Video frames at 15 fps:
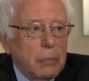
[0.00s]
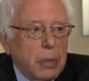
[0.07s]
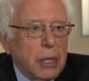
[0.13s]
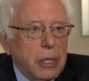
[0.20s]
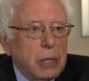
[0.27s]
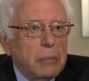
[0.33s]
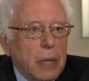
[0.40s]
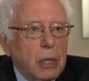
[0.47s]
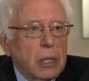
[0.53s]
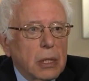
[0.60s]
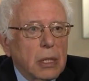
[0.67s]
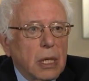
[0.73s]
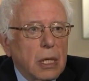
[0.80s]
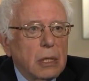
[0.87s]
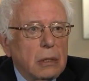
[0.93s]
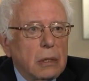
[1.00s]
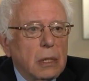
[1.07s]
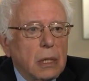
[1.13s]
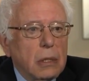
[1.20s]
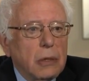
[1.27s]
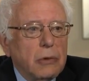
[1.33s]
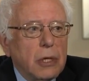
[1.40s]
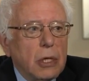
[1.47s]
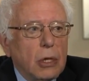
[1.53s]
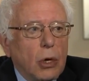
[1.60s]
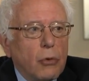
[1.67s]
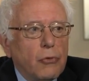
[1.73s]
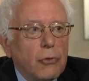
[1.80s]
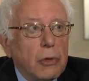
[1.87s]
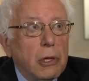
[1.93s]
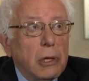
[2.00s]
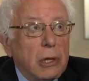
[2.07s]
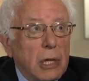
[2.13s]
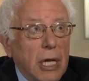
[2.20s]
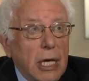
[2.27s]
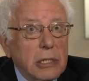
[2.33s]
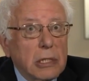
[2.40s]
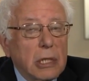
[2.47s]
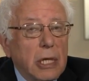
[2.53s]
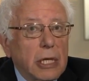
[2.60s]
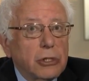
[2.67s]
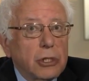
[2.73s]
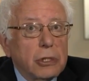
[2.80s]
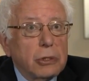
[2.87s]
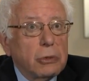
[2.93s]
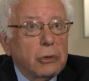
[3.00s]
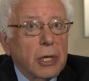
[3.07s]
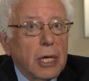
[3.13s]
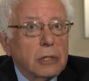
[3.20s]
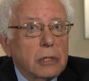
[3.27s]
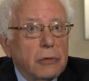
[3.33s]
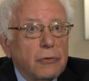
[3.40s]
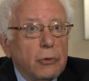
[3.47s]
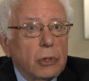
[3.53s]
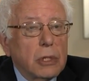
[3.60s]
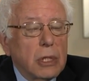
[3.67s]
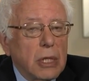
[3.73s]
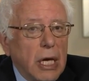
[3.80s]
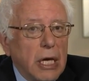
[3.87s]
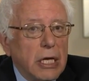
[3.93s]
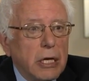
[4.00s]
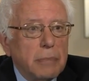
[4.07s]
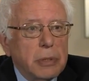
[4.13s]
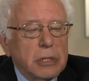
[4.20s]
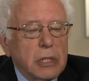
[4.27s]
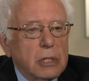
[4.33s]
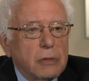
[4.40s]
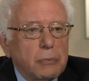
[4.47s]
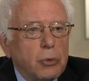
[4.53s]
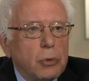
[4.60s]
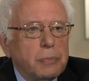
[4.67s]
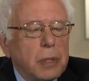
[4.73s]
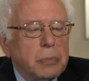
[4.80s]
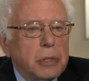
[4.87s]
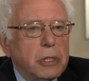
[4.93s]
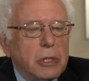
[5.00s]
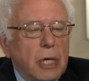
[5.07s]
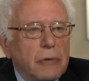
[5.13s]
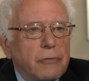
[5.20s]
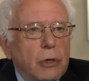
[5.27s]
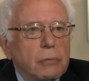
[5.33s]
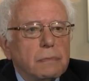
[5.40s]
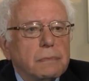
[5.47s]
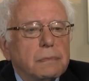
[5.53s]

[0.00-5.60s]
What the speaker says: But in America today, in the last election in 2014, 80% of poor people did not vote.